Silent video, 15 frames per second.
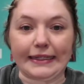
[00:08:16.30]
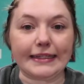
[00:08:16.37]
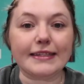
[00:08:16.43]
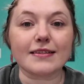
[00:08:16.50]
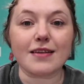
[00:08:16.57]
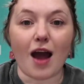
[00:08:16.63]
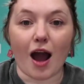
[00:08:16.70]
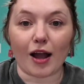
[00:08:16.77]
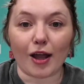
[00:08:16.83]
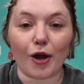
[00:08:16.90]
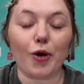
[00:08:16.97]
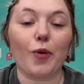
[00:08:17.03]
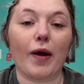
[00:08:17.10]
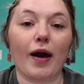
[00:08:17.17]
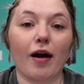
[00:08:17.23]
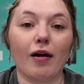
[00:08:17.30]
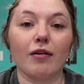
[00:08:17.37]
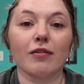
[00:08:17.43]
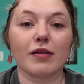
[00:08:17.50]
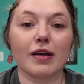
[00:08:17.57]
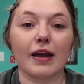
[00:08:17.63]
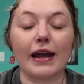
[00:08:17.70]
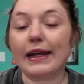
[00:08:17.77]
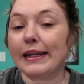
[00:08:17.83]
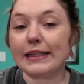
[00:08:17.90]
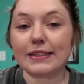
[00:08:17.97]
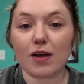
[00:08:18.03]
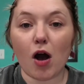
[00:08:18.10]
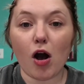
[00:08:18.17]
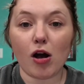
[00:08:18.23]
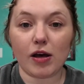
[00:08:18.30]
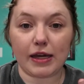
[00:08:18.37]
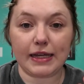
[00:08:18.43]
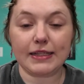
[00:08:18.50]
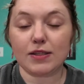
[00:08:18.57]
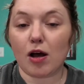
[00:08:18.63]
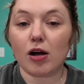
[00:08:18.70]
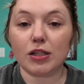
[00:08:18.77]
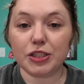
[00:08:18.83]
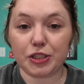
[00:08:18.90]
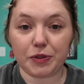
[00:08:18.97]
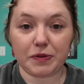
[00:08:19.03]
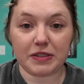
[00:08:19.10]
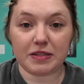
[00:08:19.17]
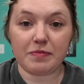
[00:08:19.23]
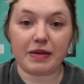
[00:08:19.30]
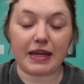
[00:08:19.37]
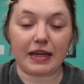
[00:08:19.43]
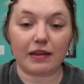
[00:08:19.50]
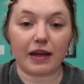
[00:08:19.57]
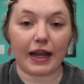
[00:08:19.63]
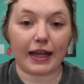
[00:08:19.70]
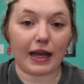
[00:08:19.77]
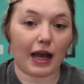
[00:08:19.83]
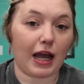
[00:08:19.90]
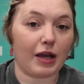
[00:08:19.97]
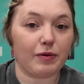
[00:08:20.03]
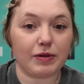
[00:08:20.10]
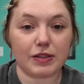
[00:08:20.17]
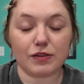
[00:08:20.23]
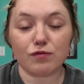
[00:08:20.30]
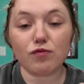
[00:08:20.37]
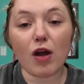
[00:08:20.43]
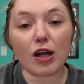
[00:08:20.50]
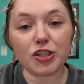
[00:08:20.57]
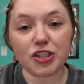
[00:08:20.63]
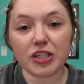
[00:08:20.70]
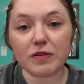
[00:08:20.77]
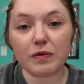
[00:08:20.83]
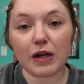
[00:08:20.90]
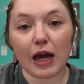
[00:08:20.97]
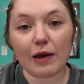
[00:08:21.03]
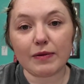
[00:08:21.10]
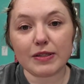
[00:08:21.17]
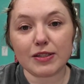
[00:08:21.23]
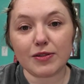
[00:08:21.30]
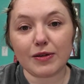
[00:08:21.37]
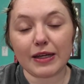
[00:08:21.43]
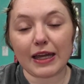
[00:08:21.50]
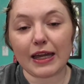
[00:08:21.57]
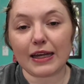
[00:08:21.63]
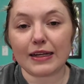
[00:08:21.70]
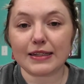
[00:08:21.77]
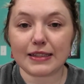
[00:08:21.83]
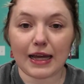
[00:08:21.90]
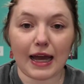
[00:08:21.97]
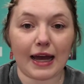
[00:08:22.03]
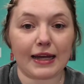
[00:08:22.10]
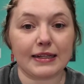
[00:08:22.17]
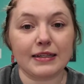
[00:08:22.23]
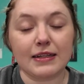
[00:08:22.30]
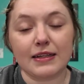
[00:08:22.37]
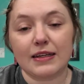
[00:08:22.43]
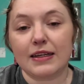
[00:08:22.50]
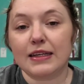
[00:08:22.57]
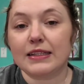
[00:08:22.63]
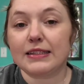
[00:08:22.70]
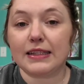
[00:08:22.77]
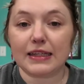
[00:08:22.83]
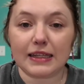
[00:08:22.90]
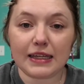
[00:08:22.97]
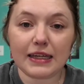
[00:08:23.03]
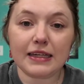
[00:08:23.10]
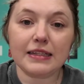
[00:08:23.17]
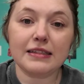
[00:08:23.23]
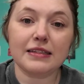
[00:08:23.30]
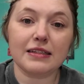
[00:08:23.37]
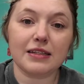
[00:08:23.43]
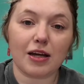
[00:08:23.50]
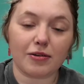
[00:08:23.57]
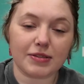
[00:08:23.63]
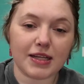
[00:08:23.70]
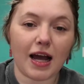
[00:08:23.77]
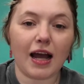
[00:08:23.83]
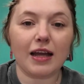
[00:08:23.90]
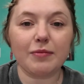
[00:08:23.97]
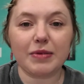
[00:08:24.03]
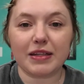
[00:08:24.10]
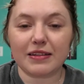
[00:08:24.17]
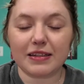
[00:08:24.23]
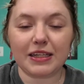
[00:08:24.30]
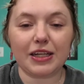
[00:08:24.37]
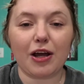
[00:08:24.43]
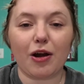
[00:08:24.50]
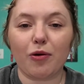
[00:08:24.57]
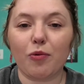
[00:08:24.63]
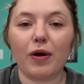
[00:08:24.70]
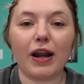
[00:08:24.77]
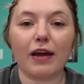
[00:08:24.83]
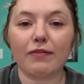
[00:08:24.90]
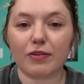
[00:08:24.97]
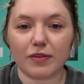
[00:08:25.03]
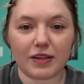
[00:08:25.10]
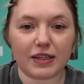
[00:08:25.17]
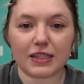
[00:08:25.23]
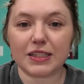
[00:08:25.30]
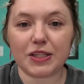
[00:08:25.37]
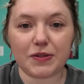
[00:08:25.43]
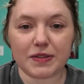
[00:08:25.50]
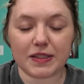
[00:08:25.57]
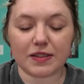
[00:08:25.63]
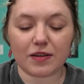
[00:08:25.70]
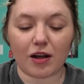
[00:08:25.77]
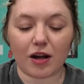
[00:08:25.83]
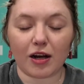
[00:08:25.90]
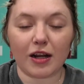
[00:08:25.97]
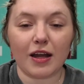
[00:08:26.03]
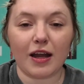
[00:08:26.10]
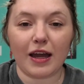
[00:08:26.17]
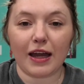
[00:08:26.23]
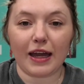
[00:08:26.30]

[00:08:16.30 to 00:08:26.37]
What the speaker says: It did not go well. And it's all due to me. Like, I was rushing when I was doing it because I had sick kids and no time, and you know, whatever the excuses are.